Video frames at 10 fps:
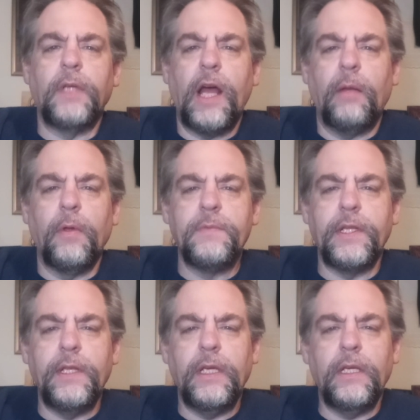albums
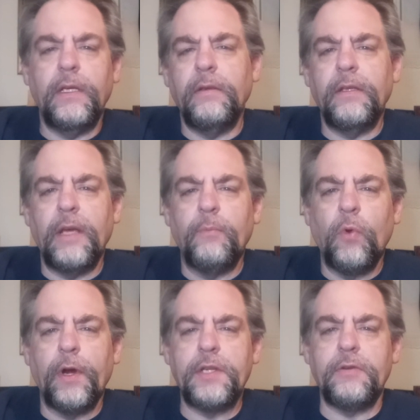in the
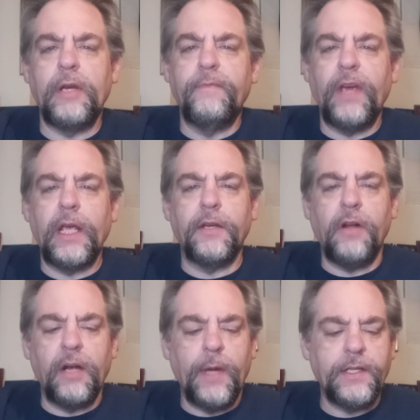more extreme vein to
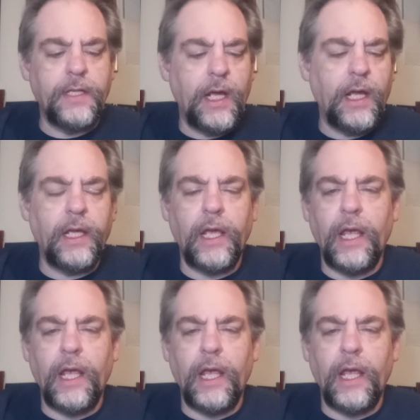talk about today,